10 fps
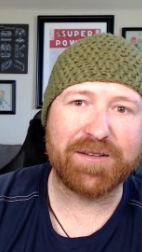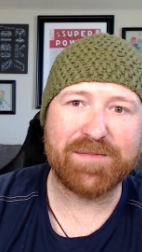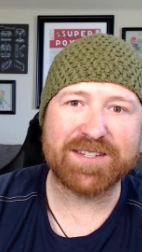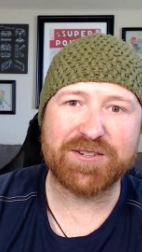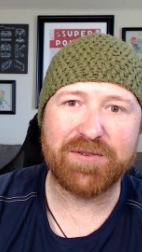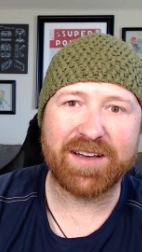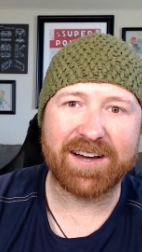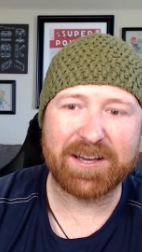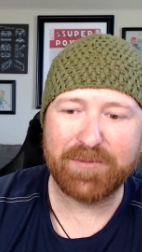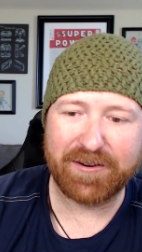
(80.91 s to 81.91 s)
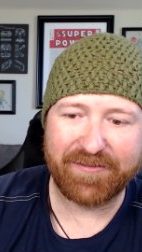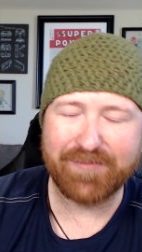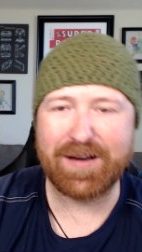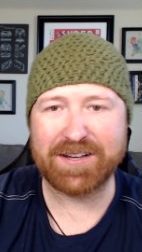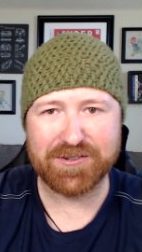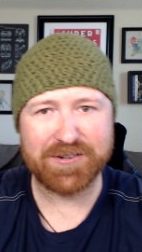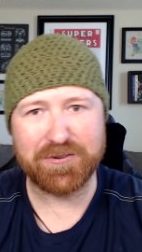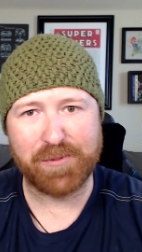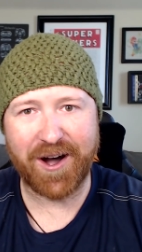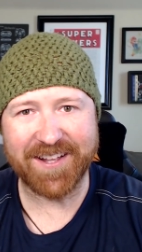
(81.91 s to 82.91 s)
missed doing a community feedback, so I do
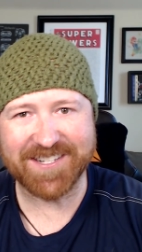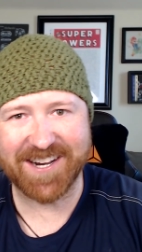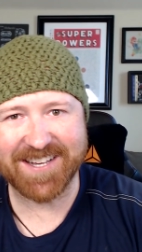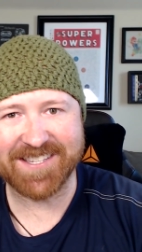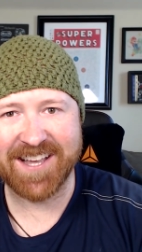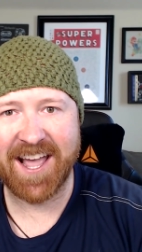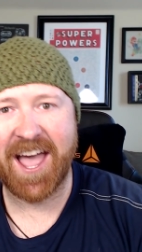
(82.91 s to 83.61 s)
apologize